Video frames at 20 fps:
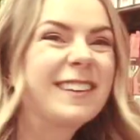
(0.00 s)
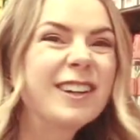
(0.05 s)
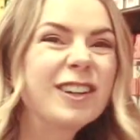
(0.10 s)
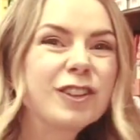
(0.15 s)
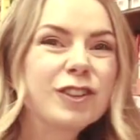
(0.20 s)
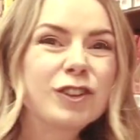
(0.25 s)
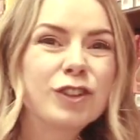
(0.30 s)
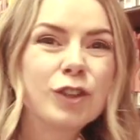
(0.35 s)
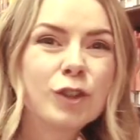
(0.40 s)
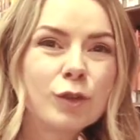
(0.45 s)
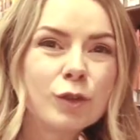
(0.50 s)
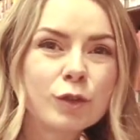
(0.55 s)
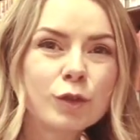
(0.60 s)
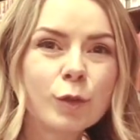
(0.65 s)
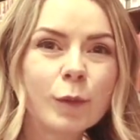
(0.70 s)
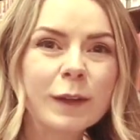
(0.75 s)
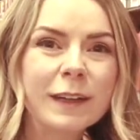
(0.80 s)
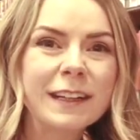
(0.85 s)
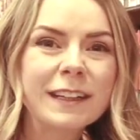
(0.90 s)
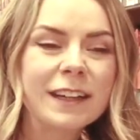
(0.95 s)
They're
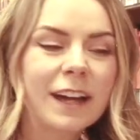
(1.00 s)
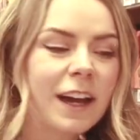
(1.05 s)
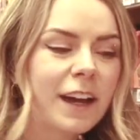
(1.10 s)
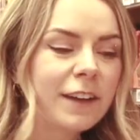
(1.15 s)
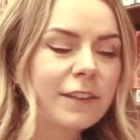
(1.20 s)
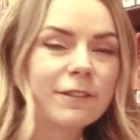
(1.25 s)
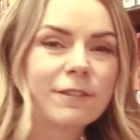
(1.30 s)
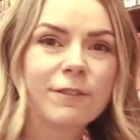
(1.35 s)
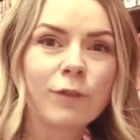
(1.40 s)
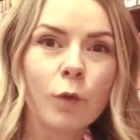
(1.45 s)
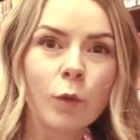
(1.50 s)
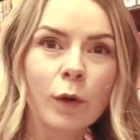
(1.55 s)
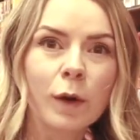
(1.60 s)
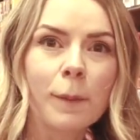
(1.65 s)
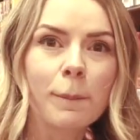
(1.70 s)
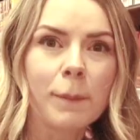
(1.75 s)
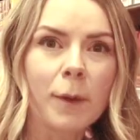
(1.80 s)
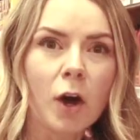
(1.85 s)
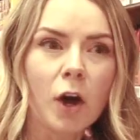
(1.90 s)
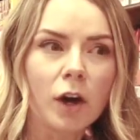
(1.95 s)
$2.29 for
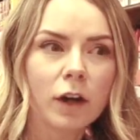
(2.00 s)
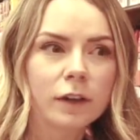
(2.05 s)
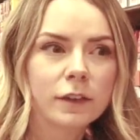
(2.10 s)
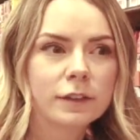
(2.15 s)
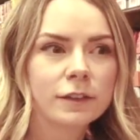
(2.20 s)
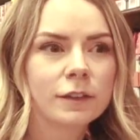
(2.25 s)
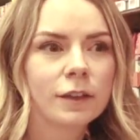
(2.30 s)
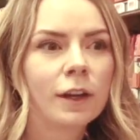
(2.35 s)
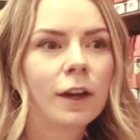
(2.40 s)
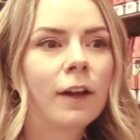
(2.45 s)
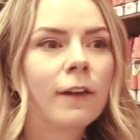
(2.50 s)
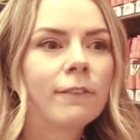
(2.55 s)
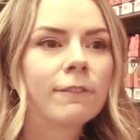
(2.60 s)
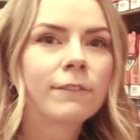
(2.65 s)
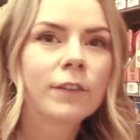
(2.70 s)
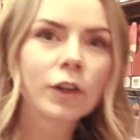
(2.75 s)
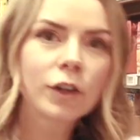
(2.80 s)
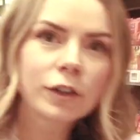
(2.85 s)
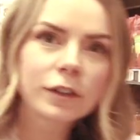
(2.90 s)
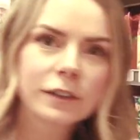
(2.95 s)
a box.
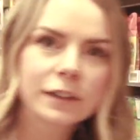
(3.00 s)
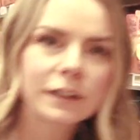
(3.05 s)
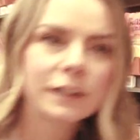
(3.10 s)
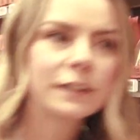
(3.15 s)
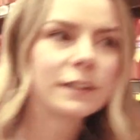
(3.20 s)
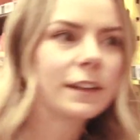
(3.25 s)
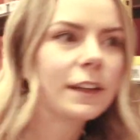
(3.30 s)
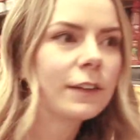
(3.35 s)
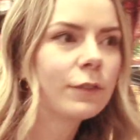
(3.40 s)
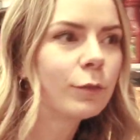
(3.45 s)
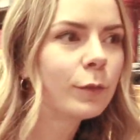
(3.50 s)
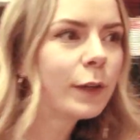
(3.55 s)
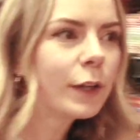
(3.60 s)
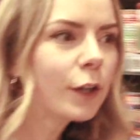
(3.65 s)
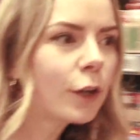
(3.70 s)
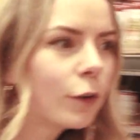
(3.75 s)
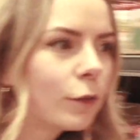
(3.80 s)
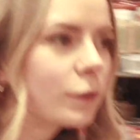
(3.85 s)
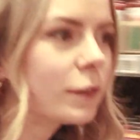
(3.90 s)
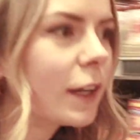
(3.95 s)
Versus if we
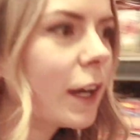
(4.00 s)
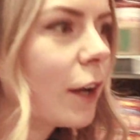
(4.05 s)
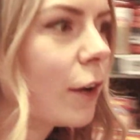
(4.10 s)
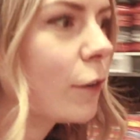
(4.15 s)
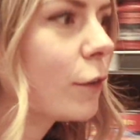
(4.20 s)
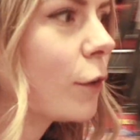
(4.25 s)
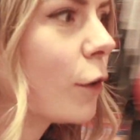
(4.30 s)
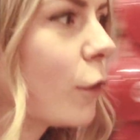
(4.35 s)
go down